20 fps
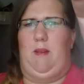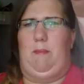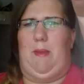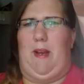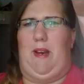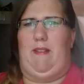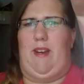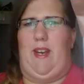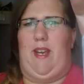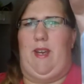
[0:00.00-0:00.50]

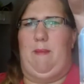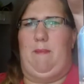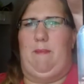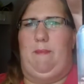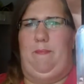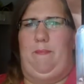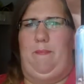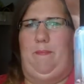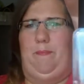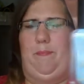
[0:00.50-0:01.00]
Barry
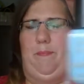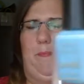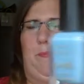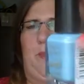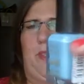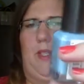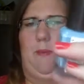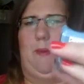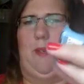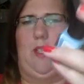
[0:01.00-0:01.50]
M,
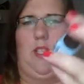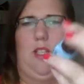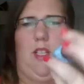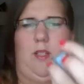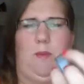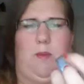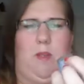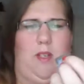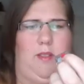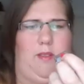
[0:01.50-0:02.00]
especially
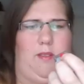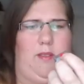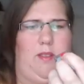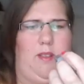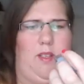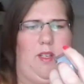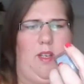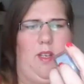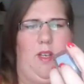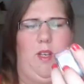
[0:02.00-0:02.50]
this one,
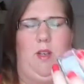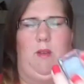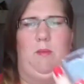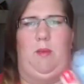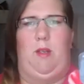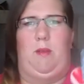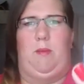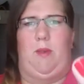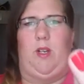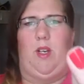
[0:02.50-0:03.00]

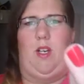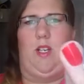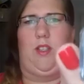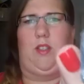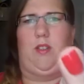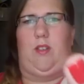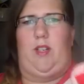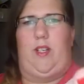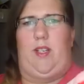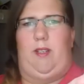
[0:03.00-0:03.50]
blueberry ice
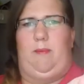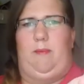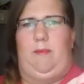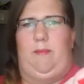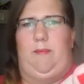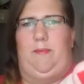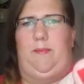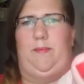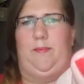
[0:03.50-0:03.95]
cream.